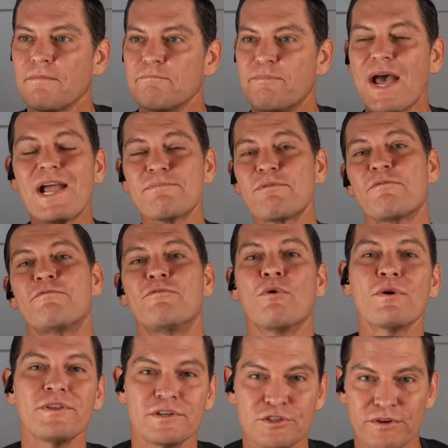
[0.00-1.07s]
Back
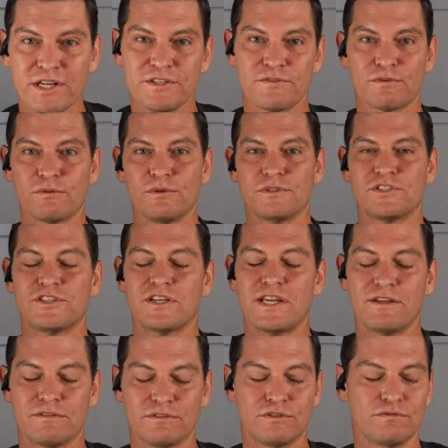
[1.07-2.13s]
before the transfer
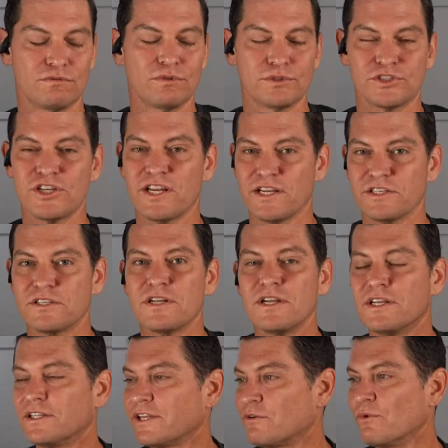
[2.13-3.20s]
rules changed,
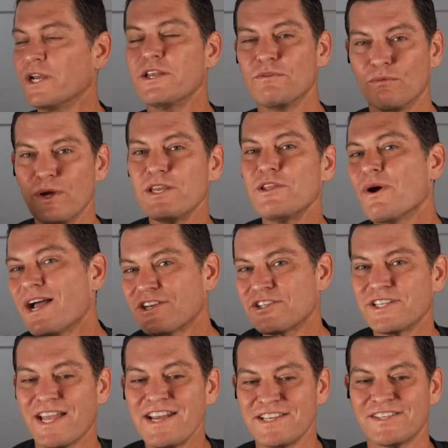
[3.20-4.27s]
like when you
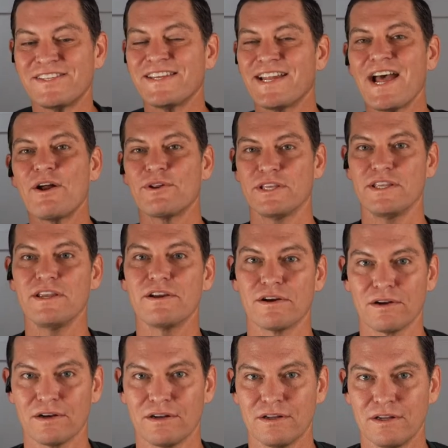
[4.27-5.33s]
actually had to sit out a
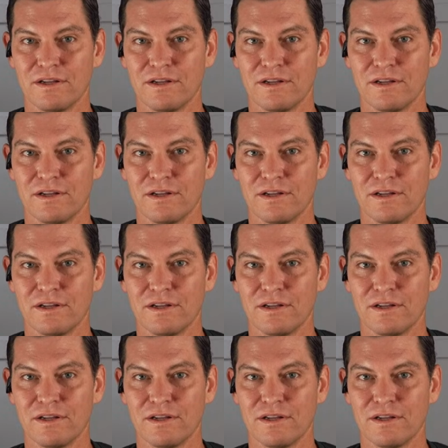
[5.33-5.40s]
year